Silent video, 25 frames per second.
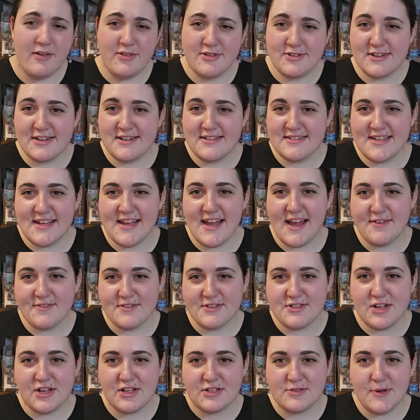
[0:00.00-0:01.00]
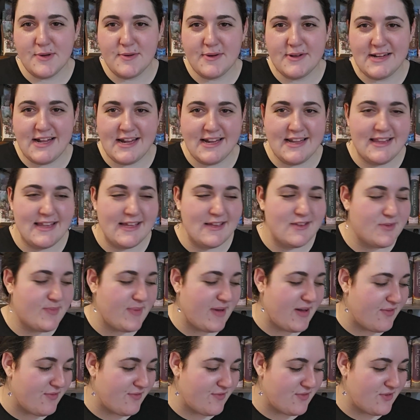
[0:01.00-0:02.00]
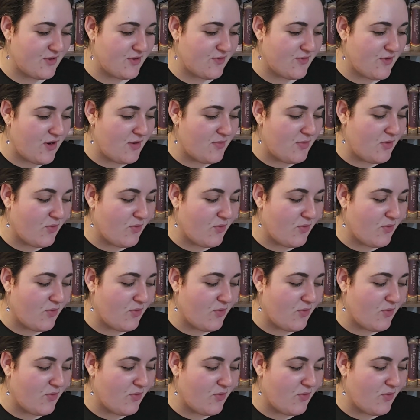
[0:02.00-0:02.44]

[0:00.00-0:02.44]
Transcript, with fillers: I was gonna say I haven't talked about what anything is about so far,